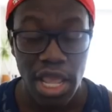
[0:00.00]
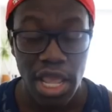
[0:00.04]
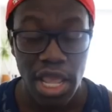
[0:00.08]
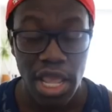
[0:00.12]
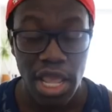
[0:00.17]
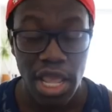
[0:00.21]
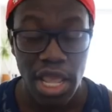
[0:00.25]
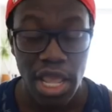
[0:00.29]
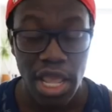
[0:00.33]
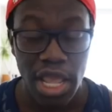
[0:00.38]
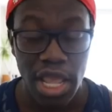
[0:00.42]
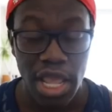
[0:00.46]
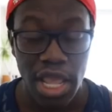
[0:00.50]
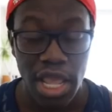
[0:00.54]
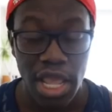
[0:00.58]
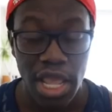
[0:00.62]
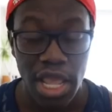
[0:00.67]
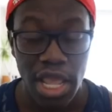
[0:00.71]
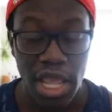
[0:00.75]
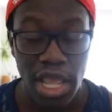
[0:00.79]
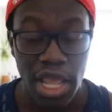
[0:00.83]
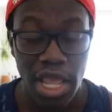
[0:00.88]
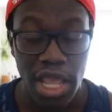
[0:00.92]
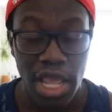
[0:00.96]

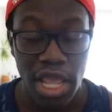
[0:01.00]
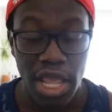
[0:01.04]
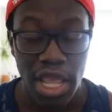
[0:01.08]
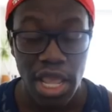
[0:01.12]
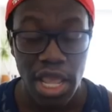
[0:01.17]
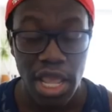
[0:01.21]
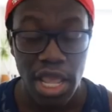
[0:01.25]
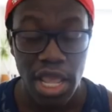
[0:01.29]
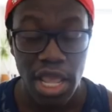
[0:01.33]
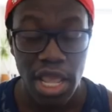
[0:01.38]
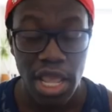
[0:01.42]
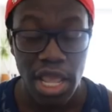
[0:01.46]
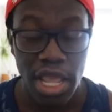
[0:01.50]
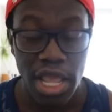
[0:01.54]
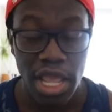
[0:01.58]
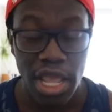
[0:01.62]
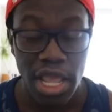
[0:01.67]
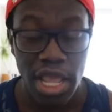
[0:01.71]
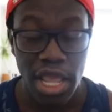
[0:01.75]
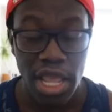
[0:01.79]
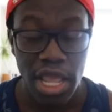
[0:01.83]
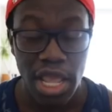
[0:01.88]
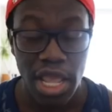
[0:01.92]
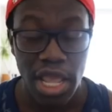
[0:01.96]

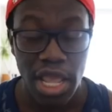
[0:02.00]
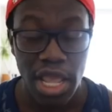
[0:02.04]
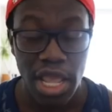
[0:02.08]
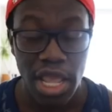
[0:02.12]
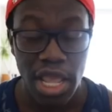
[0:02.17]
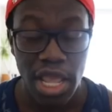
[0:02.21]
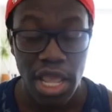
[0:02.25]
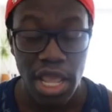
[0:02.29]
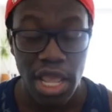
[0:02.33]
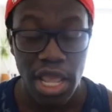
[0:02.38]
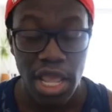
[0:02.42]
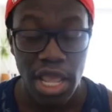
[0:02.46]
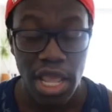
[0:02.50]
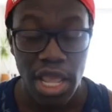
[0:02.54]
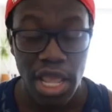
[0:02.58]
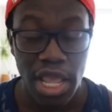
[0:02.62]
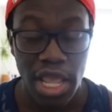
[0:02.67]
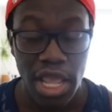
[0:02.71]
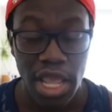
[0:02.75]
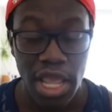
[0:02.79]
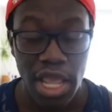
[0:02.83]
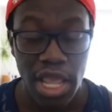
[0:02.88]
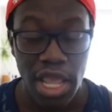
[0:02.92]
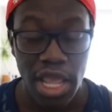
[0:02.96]

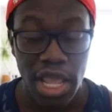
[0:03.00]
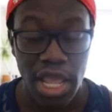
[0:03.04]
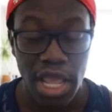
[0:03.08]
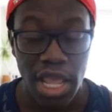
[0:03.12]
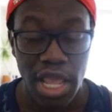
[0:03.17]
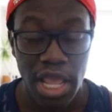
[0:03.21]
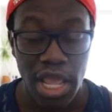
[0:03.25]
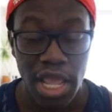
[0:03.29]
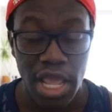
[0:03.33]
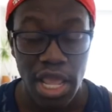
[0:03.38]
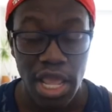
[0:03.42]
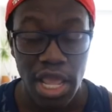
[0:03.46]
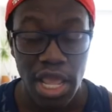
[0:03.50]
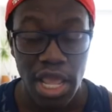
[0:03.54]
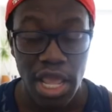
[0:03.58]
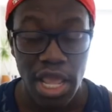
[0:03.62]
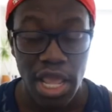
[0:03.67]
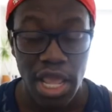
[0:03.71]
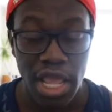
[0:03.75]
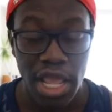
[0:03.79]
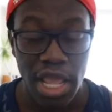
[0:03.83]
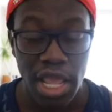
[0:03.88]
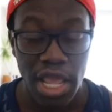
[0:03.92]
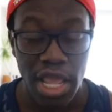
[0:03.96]

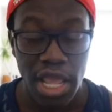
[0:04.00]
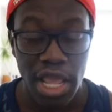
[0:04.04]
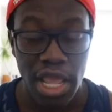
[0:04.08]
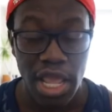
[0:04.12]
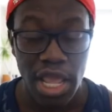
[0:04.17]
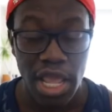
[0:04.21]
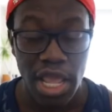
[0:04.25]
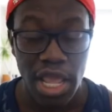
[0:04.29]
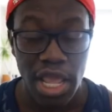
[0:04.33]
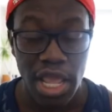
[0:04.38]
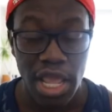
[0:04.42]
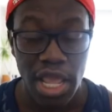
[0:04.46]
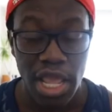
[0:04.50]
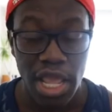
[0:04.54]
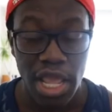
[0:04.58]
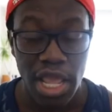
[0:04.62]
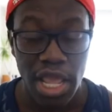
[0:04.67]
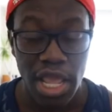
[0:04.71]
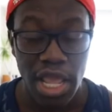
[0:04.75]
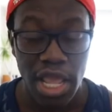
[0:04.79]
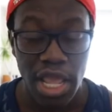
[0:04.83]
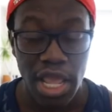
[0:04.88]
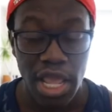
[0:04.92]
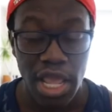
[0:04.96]

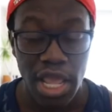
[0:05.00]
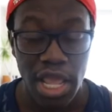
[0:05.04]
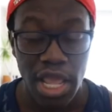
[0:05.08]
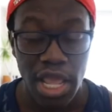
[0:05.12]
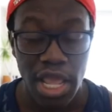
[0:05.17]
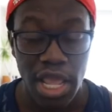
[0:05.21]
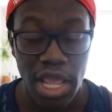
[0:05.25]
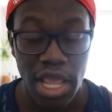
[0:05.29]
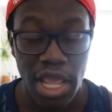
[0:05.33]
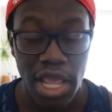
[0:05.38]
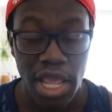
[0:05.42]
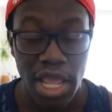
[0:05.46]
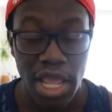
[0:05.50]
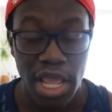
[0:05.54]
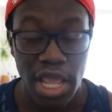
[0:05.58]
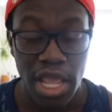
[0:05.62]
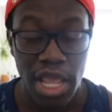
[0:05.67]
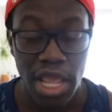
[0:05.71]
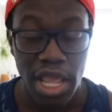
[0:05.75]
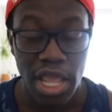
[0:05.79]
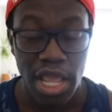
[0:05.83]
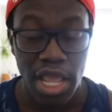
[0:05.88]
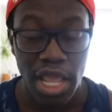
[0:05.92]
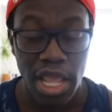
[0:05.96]

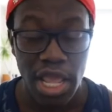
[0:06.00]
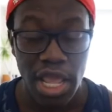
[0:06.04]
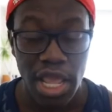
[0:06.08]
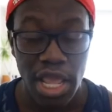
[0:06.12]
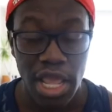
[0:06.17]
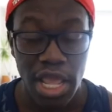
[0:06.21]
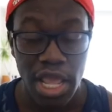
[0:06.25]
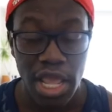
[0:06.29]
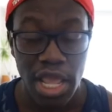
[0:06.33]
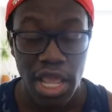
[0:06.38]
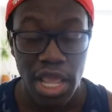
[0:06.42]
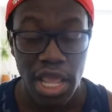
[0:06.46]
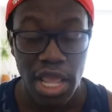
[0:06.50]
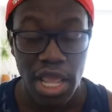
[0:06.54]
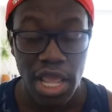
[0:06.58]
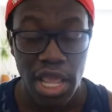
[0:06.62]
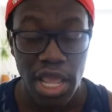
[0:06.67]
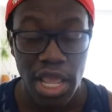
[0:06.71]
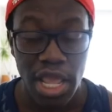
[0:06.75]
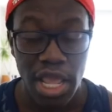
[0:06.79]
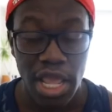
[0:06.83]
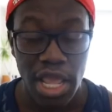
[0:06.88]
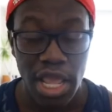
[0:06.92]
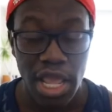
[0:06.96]

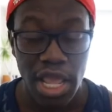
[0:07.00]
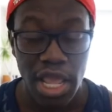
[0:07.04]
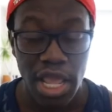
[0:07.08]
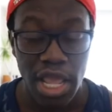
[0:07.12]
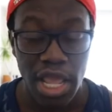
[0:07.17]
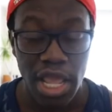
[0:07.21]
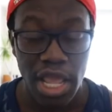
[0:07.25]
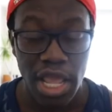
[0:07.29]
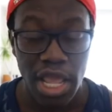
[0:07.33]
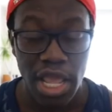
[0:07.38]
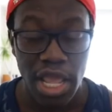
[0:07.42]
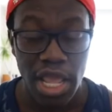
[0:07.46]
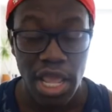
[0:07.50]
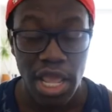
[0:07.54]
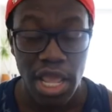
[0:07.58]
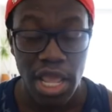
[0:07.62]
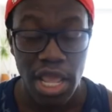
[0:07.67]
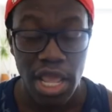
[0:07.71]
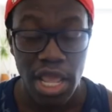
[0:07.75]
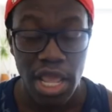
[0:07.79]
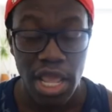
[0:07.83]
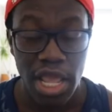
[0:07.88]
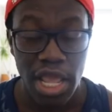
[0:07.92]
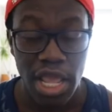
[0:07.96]
This person isn't speaking.